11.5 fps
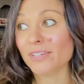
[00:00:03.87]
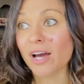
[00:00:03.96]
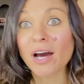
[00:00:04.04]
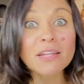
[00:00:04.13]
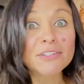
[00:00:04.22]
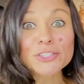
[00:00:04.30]

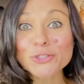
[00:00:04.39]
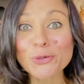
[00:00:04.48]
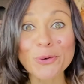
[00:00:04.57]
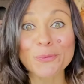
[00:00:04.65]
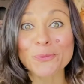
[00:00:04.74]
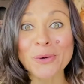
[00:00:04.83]
not even
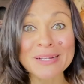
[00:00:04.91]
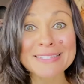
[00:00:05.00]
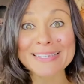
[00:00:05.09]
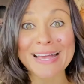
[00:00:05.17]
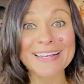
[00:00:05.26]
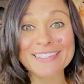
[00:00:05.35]
sure what
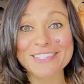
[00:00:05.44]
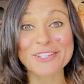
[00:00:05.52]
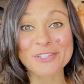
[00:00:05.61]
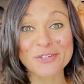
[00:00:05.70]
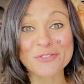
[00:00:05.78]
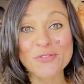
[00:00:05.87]
size to
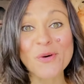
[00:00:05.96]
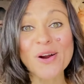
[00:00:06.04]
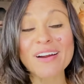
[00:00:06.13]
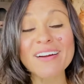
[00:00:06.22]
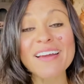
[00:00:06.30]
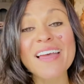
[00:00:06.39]
look
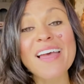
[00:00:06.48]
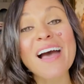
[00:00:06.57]
for?